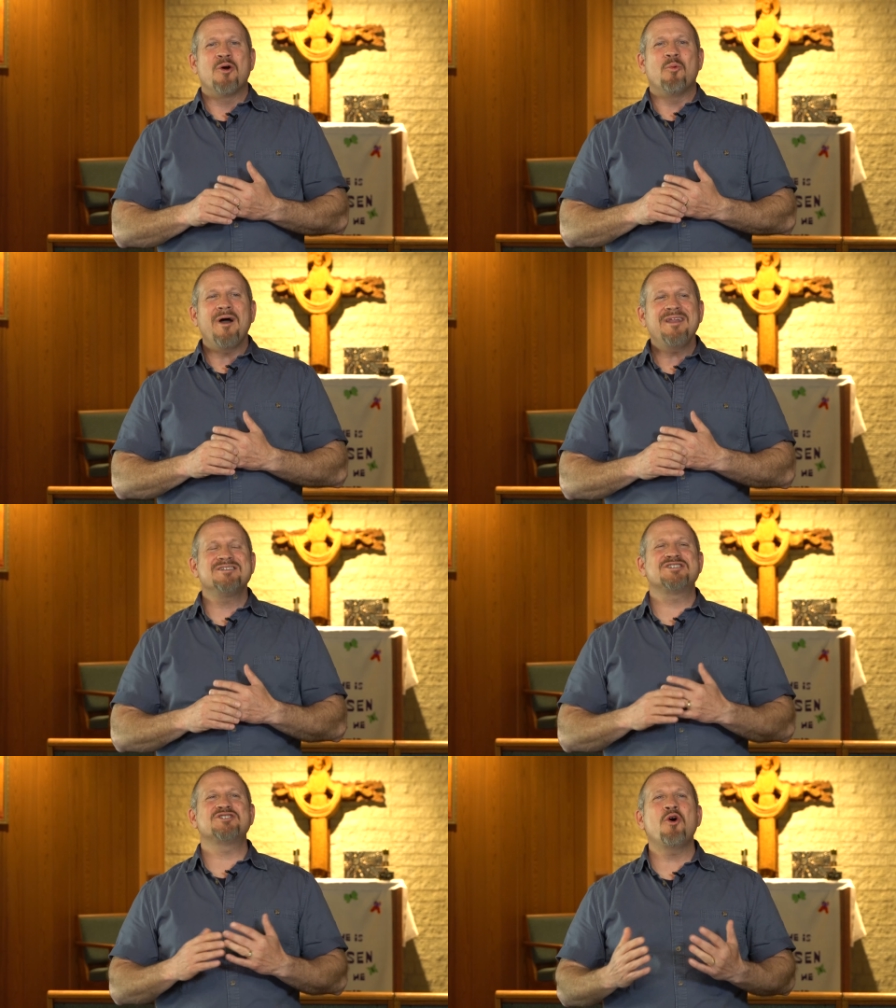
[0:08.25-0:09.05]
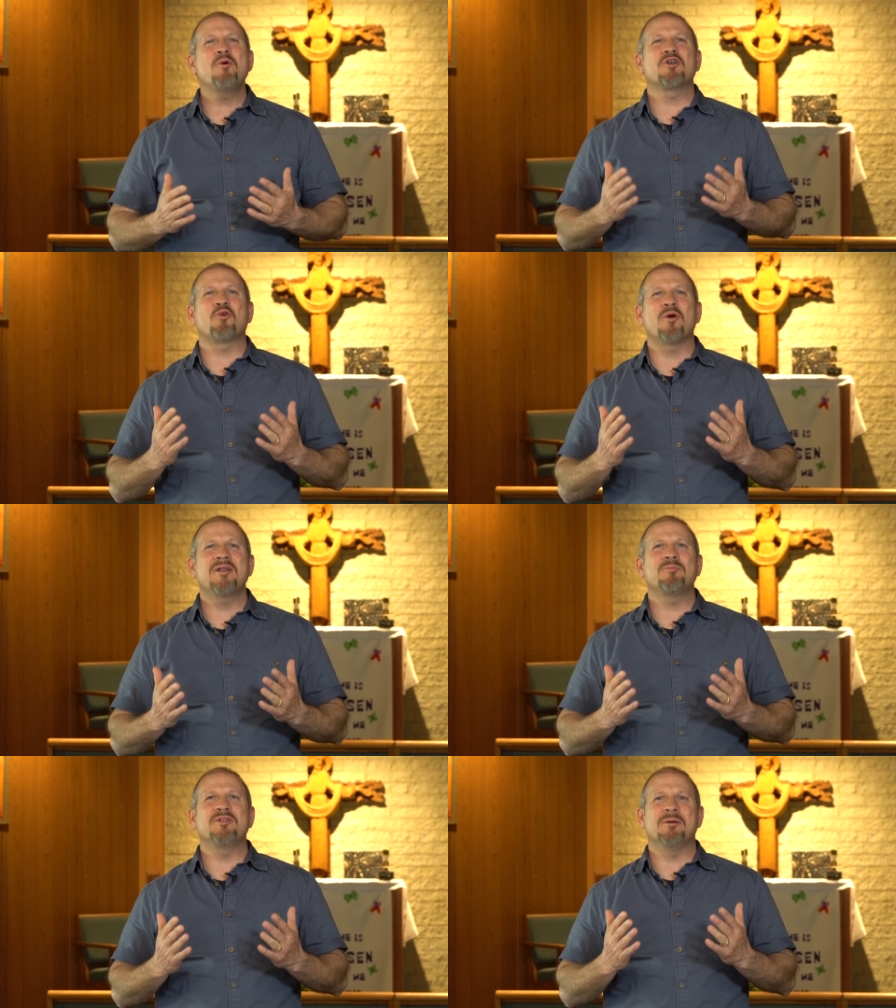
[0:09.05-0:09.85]
what is so
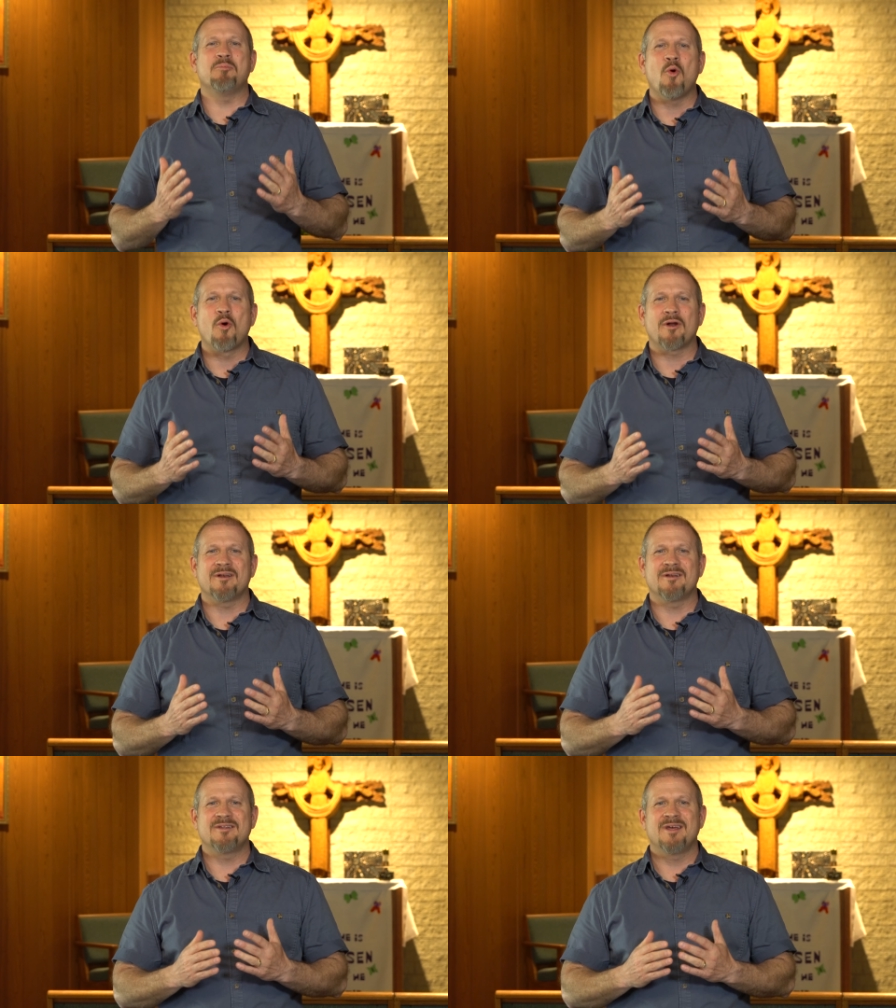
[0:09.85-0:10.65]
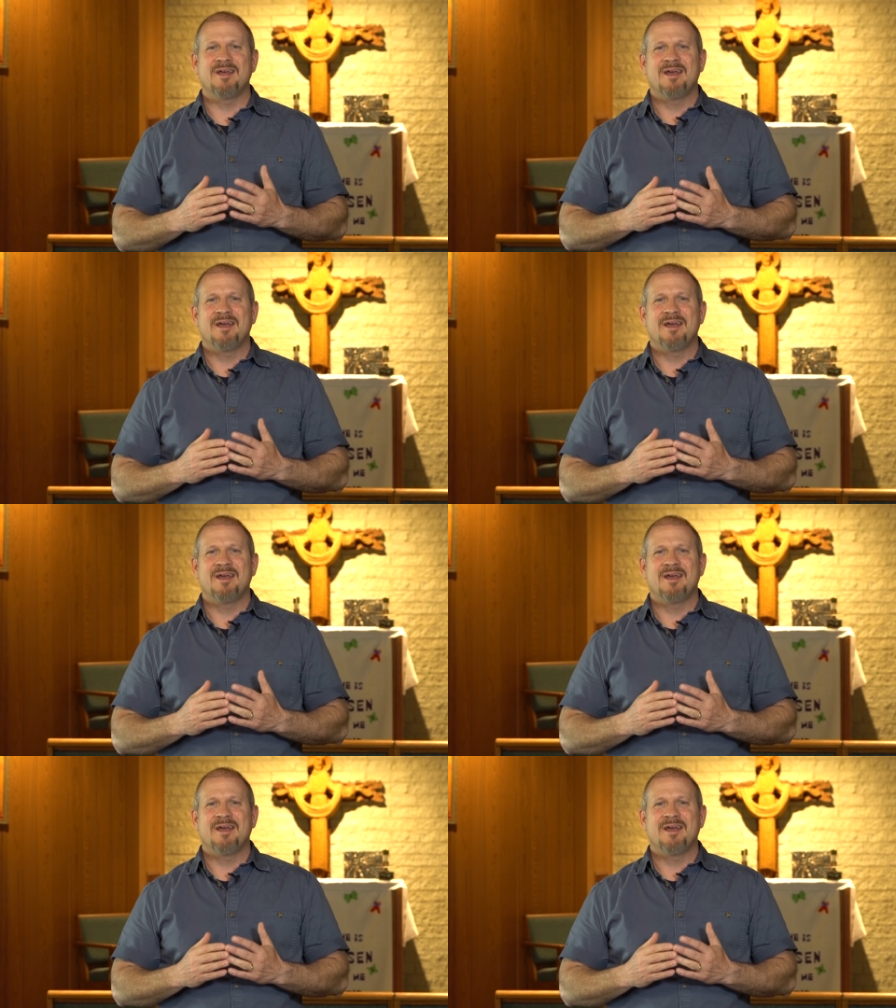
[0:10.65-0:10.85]
incredibly important